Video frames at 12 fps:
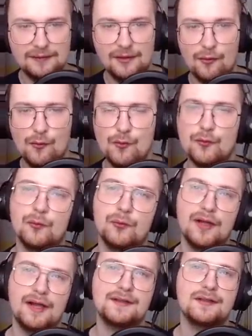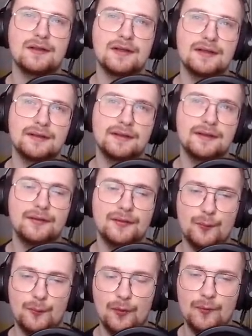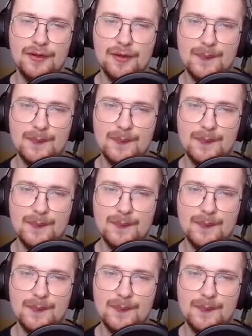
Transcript: Ooh, actually, the probably the